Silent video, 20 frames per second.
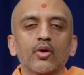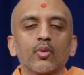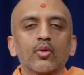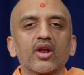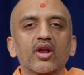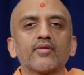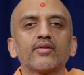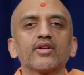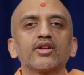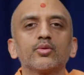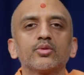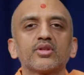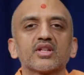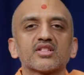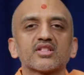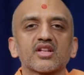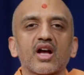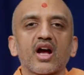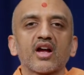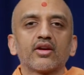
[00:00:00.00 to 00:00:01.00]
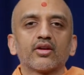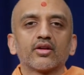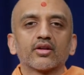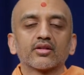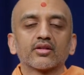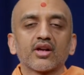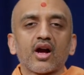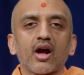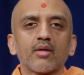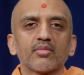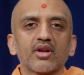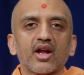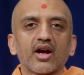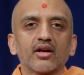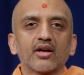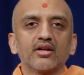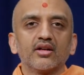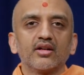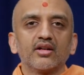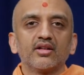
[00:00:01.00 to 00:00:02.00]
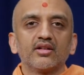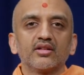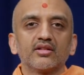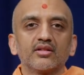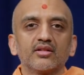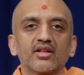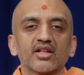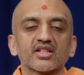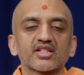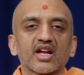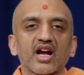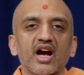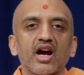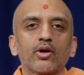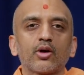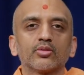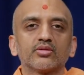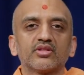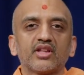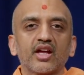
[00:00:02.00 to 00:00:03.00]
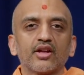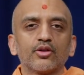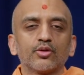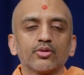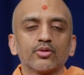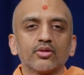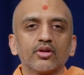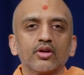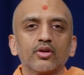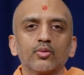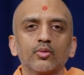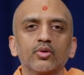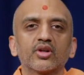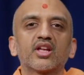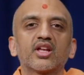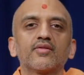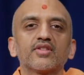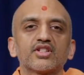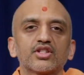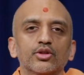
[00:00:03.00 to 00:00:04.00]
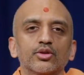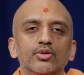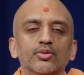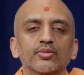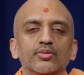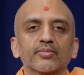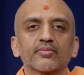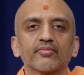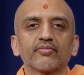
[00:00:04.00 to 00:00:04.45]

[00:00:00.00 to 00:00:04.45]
Whatever you desire, Kamna, this cow, Dhenu, will give it to you.